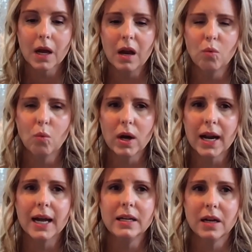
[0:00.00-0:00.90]
And what
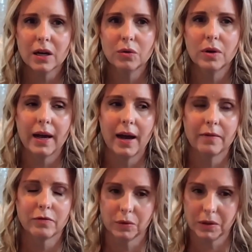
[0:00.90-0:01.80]
I know
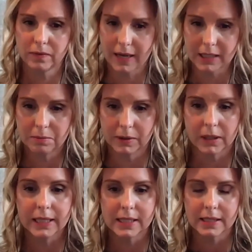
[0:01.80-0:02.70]
after going through that
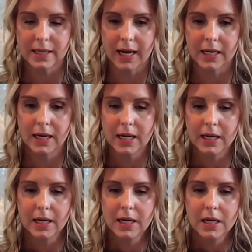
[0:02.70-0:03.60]
experience is that
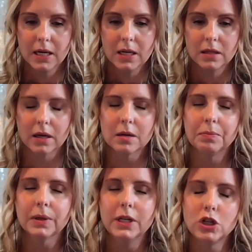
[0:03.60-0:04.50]
the
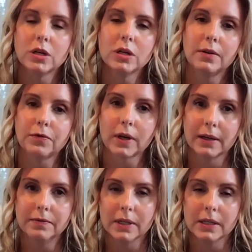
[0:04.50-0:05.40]
completion of
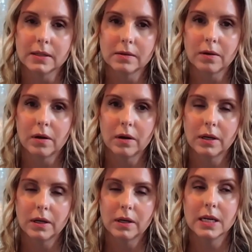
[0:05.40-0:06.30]
forgiveness
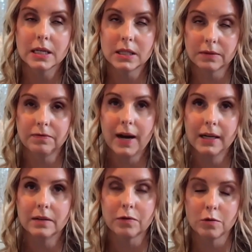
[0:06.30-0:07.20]
is
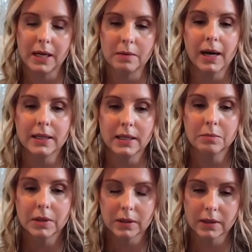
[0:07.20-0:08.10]
defined for me by the
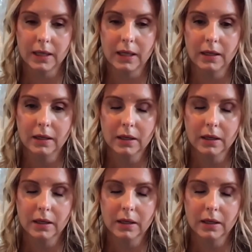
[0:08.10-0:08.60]
ability